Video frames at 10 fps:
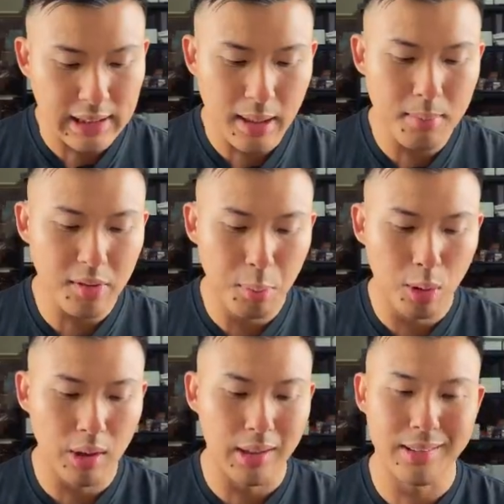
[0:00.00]
In terms of
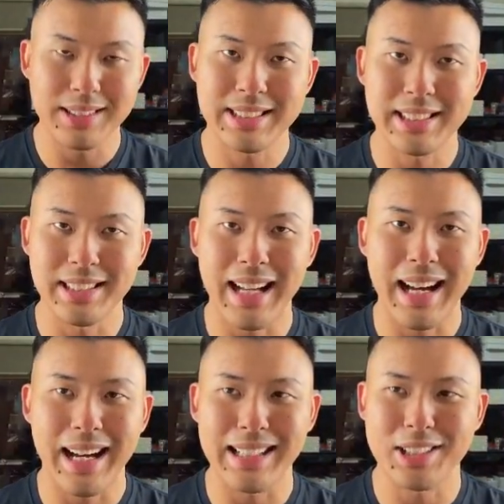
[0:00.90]
more
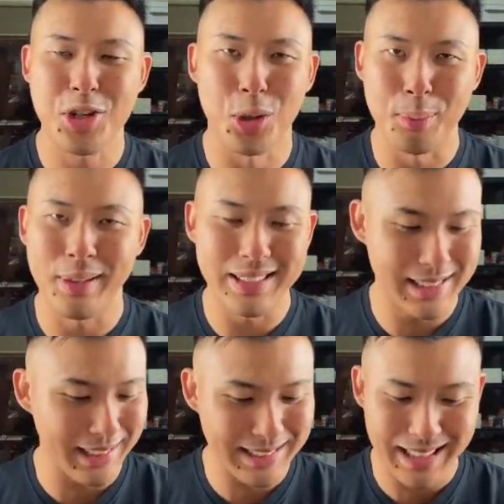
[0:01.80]
short printed
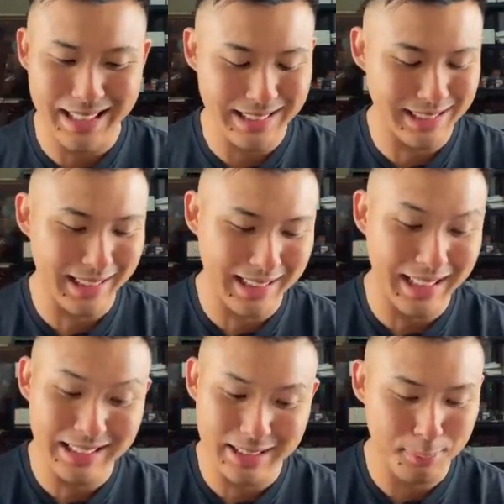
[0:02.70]
select
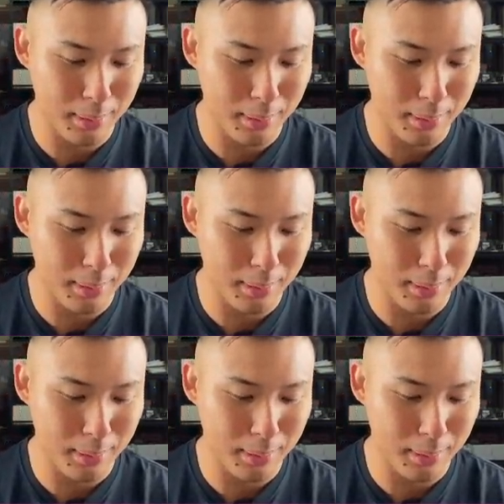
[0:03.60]
cards, is